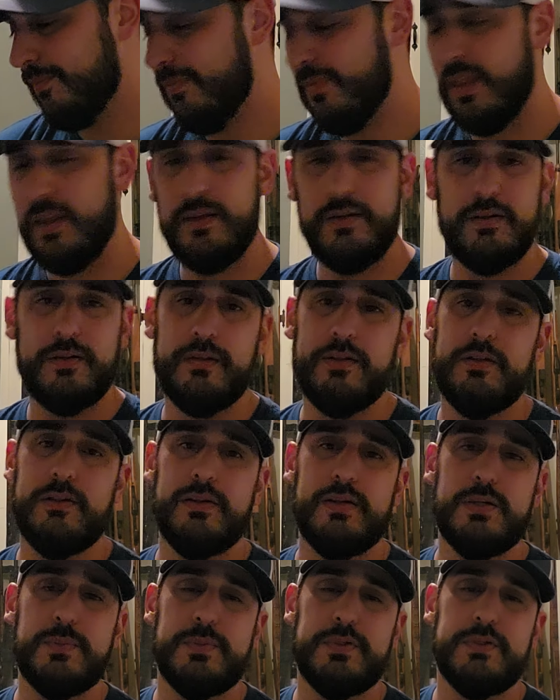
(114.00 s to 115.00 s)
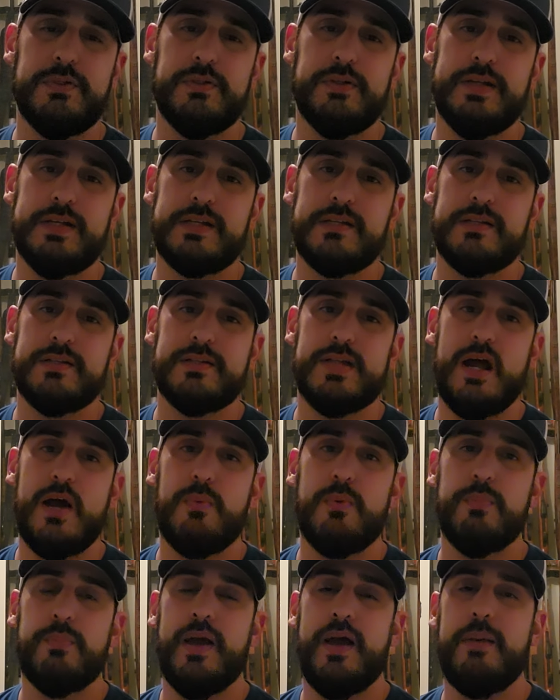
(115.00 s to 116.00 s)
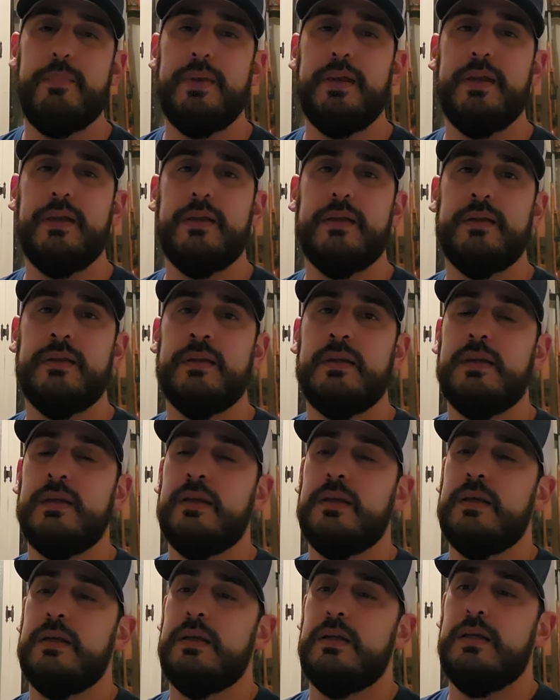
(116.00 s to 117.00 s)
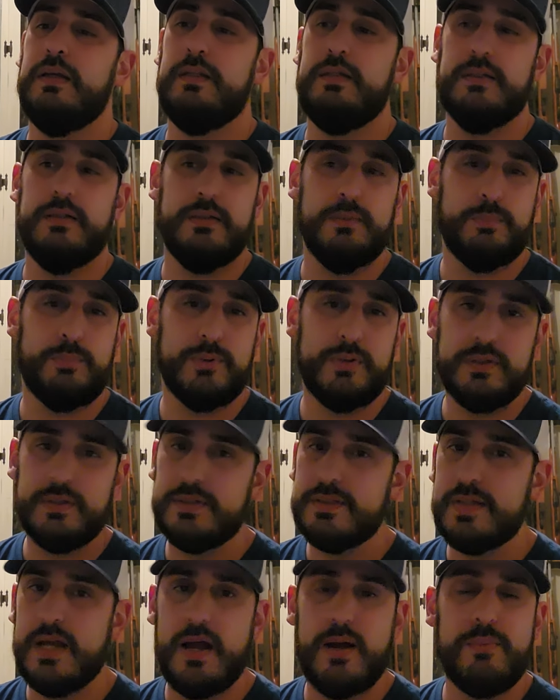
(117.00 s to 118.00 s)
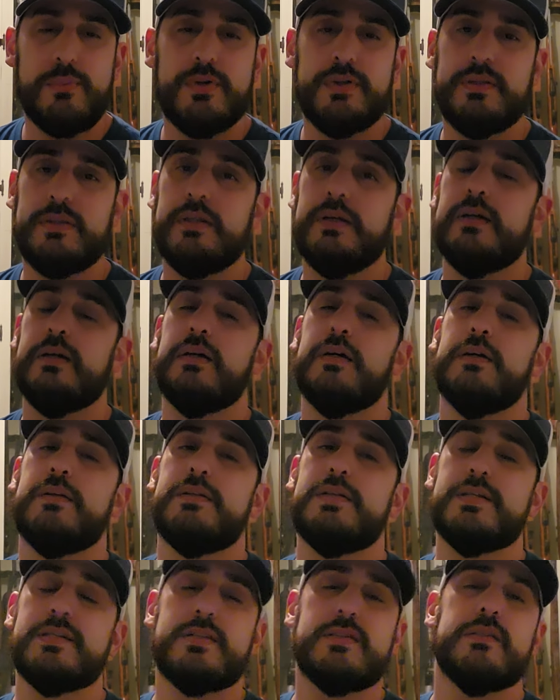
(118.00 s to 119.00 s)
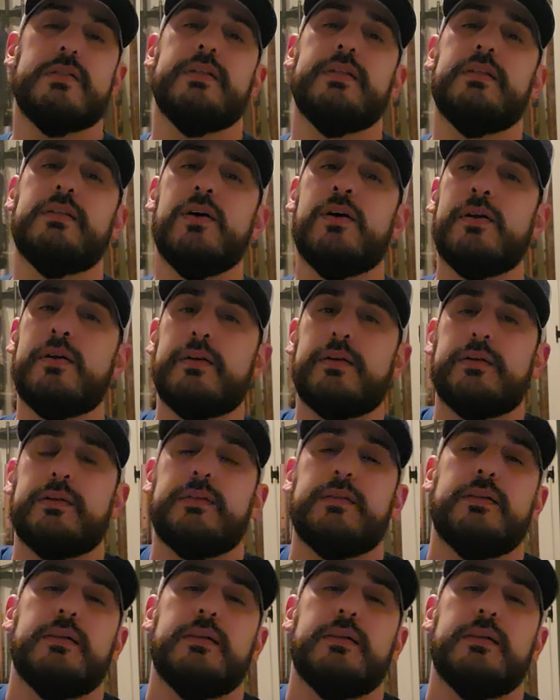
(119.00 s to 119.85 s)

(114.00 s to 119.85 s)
he's been doing an excellent job with Batman. He did a pretty good job with Justice League Dark.